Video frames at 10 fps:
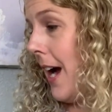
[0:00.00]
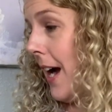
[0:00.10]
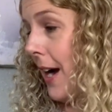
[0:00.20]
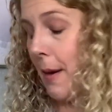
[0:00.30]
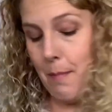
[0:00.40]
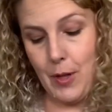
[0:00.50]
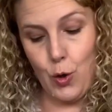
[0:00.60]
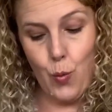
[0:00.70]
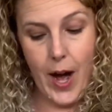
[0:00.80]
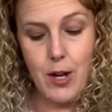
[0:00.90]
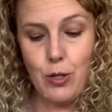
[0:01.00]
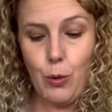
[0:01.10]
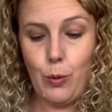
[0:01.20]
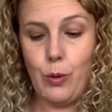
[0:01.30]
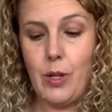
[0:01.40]
The grand
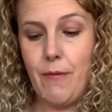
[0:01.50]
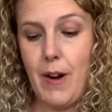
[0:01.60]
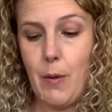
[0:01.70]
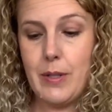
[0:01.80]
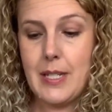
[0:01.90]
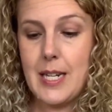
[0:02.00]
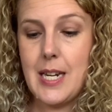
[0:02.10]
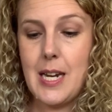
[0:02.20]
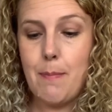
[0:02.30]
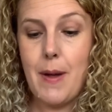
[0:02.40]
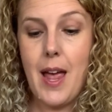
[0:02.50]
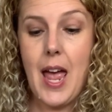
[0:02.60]
total, if I was to keep